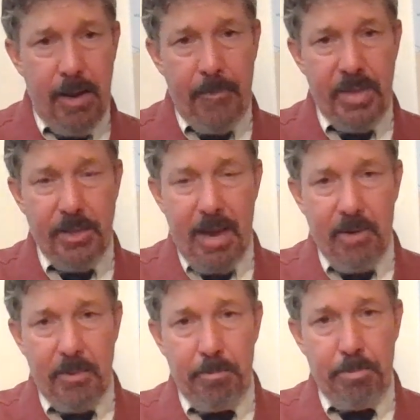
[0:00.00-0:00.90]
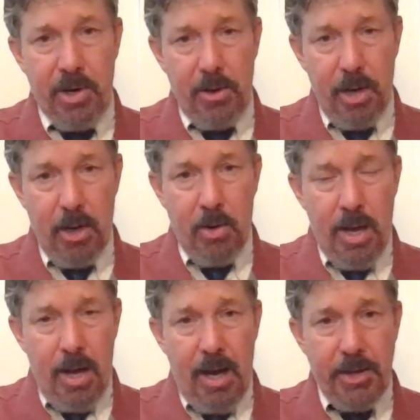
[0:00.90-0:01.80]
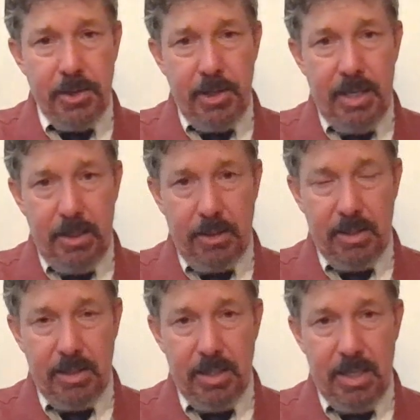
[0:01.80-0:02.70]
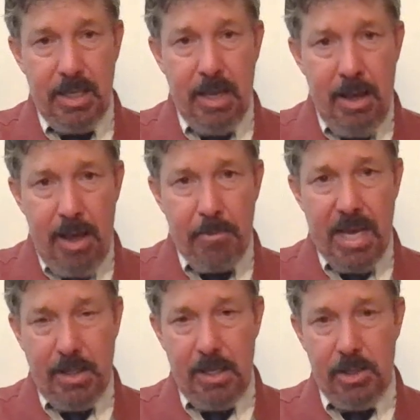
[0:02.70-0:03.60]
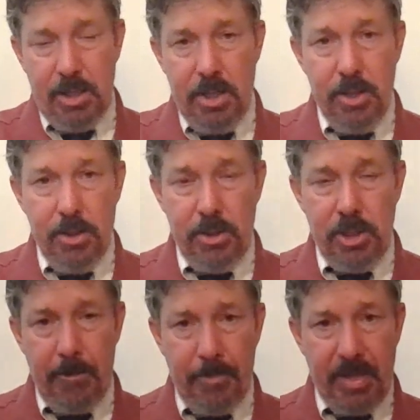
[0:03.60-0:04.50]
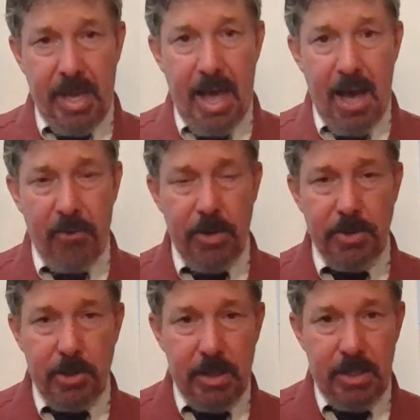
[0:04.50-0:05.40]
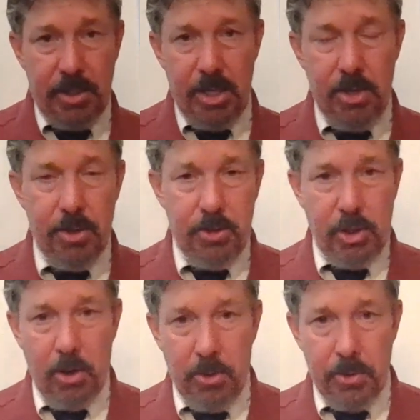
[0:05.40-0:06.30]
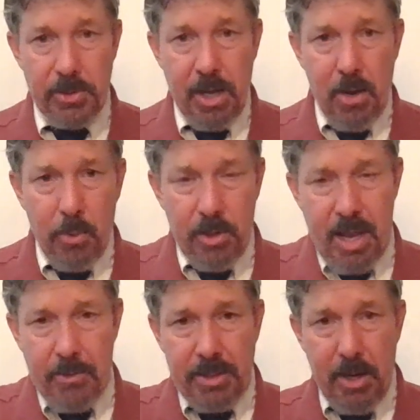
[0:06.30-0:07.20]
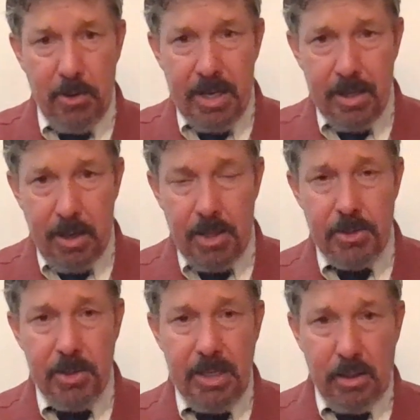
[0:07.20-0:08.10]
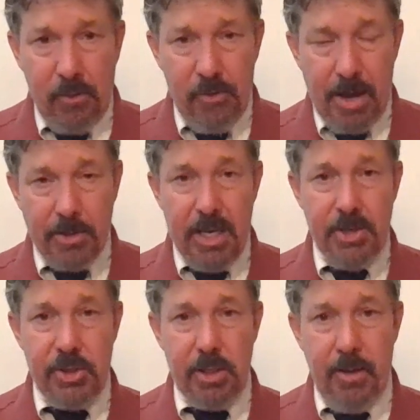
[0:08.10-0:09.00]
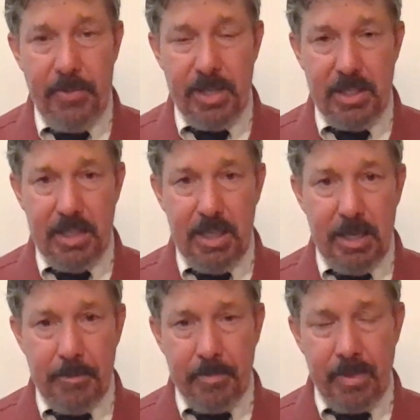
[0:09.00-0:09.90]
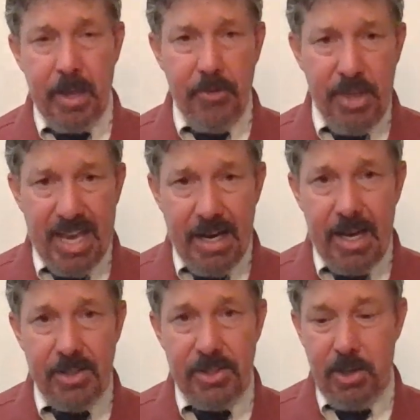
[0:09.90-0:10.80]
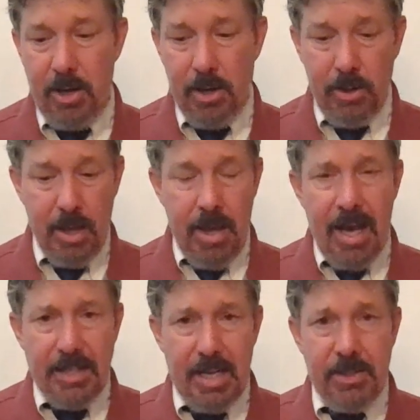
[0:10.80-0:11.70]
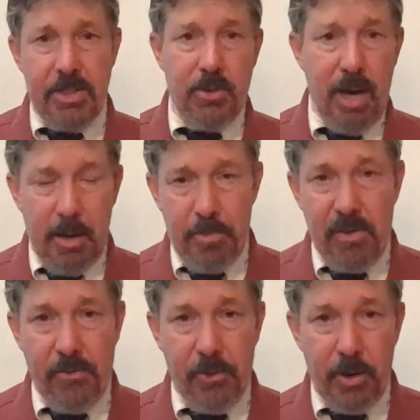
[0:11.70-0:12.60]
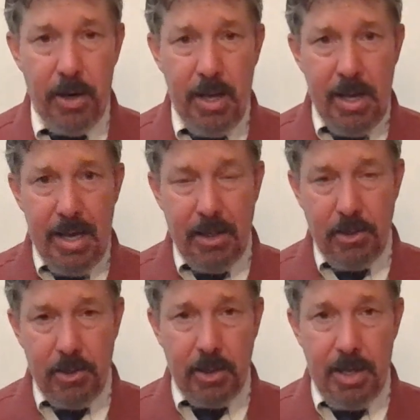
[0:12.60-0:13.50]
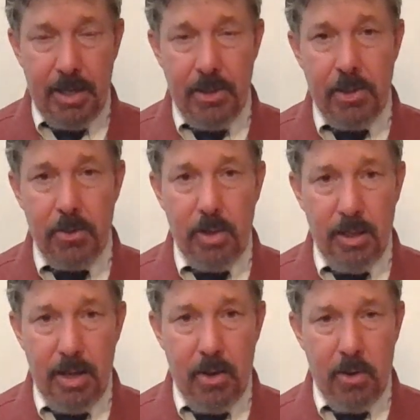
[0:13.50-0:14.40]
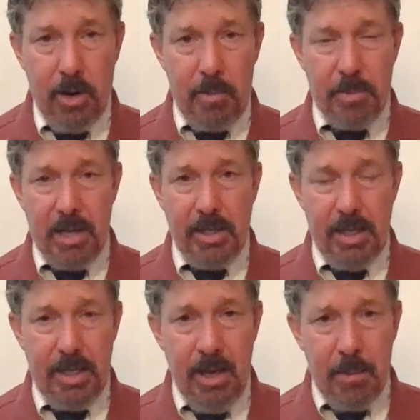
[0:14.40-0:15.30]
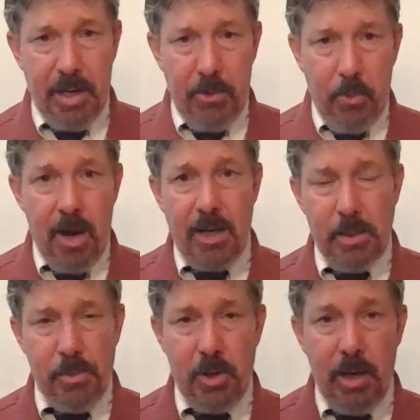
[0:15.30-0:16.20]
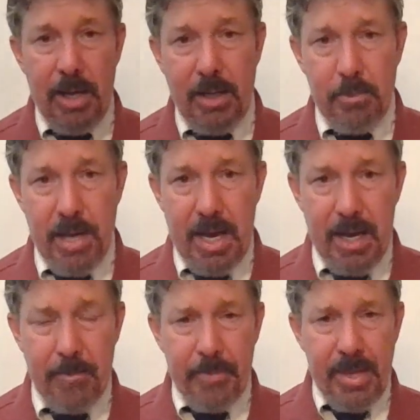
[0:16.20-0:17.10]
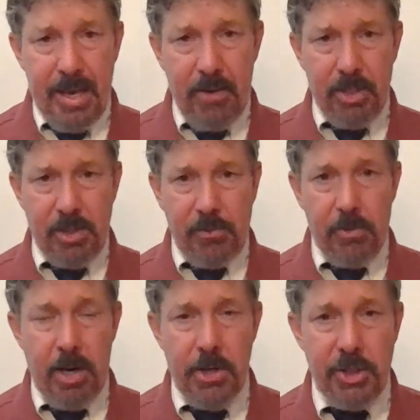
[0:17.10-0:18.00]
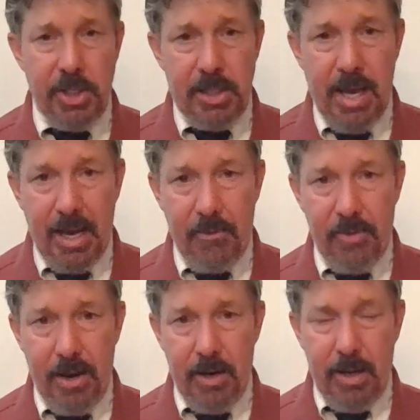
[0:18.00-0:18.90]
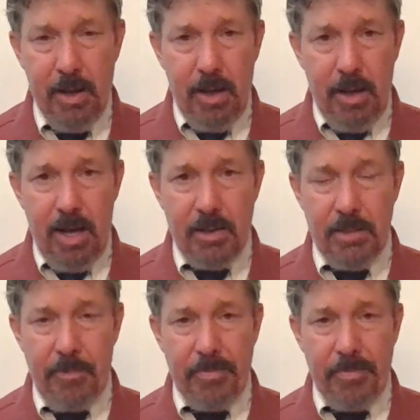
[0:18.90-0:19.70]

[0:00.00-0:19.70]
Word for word: And then they would burrow underneath the city and make these huge caverns or these huge holes where they would go in underneath the foundation of the city. Then I saw, as I described before, it looked like a gorilla or a monkey, but it walked more like a man, and it was ferocious and had a very uh,